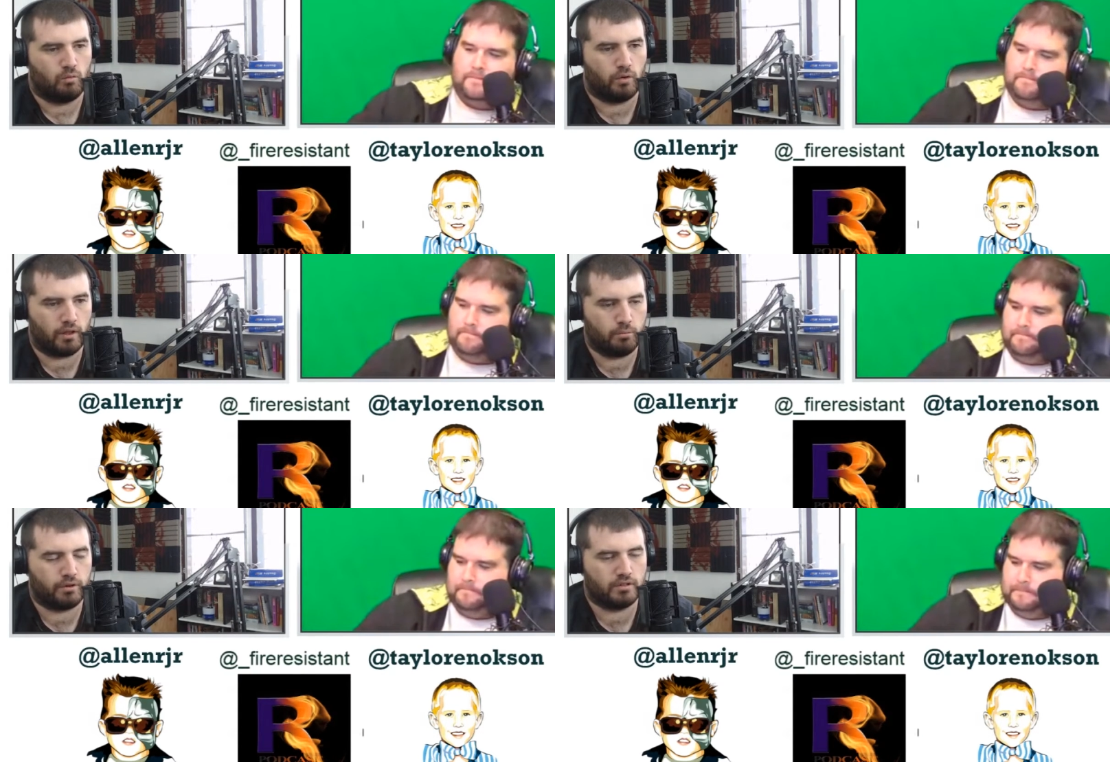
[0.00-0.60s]
Speaker 1: they
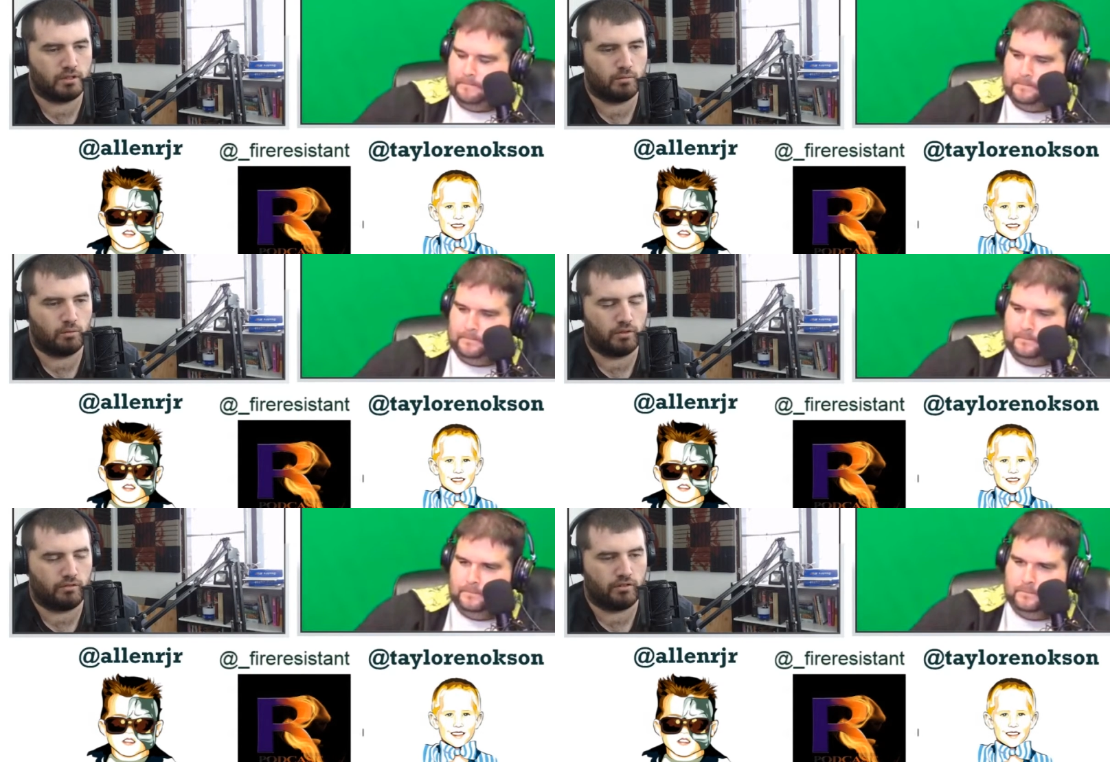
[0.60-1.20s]
burn someone
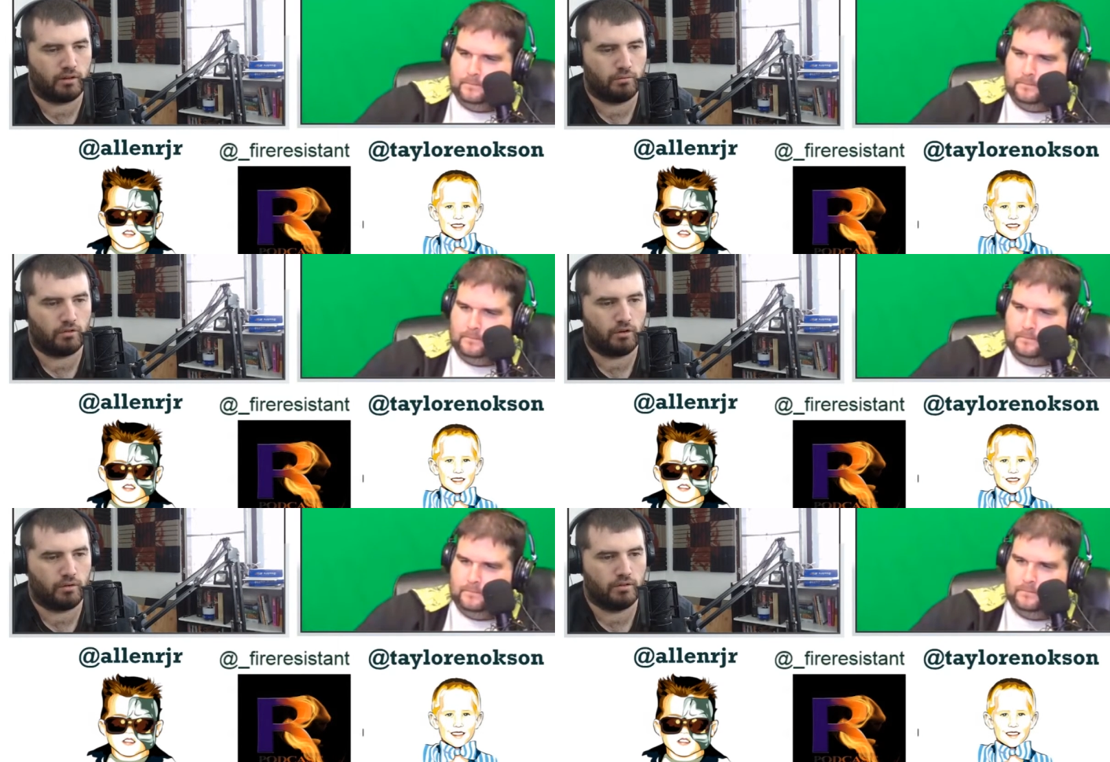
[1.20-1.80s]
with a
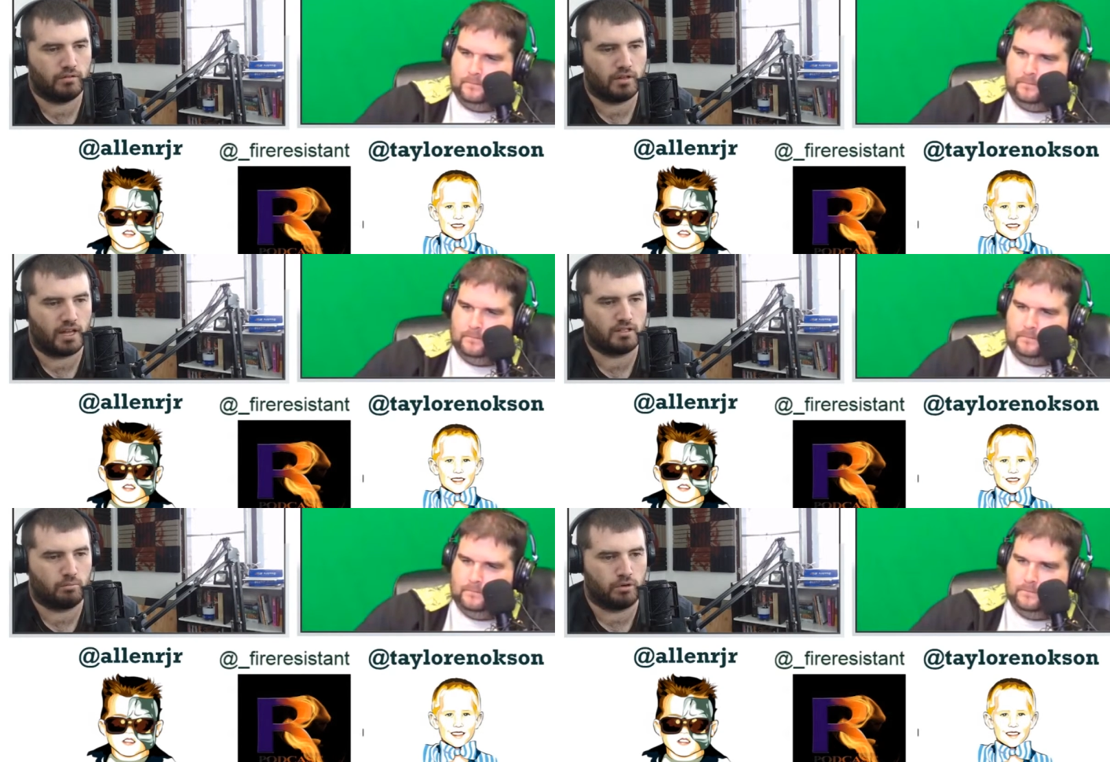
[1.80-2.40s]
flamethrower
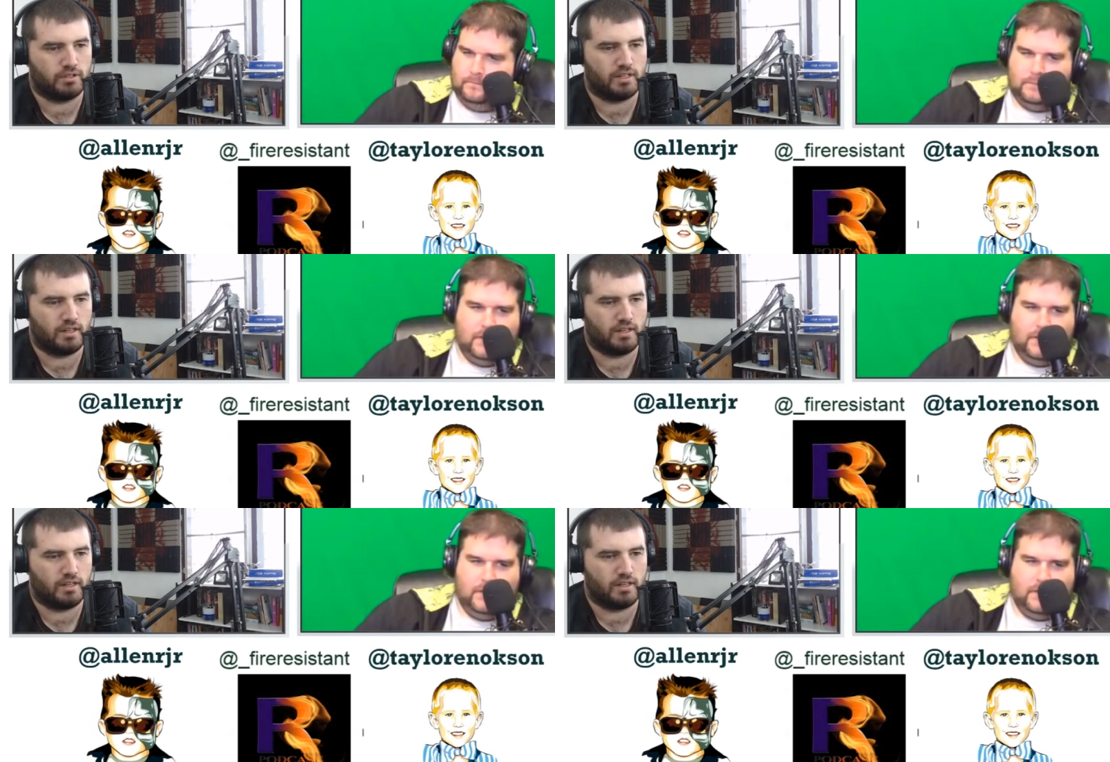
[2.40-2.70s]
as a mercy